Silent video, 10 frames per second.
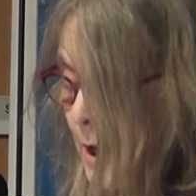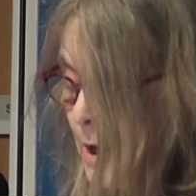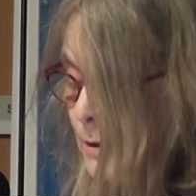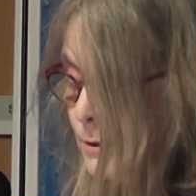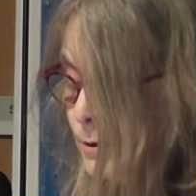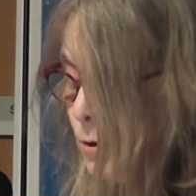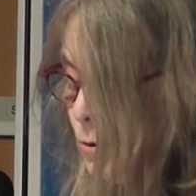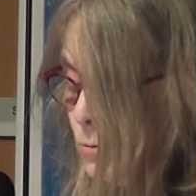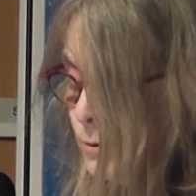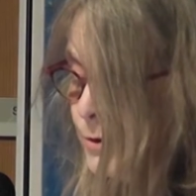hands to
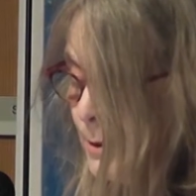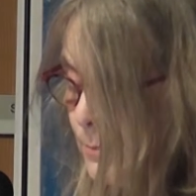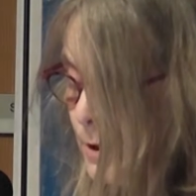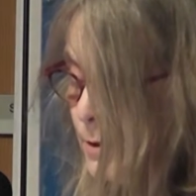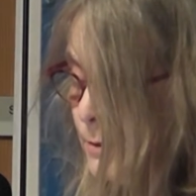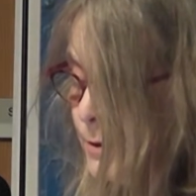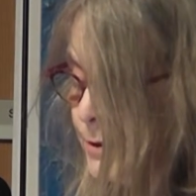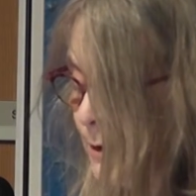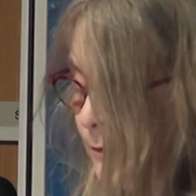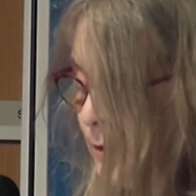hold someone who
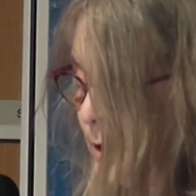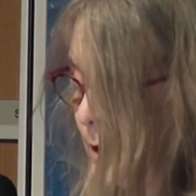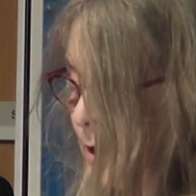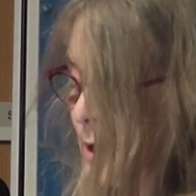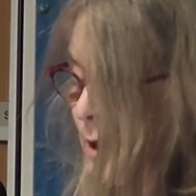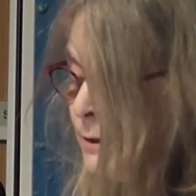is suffering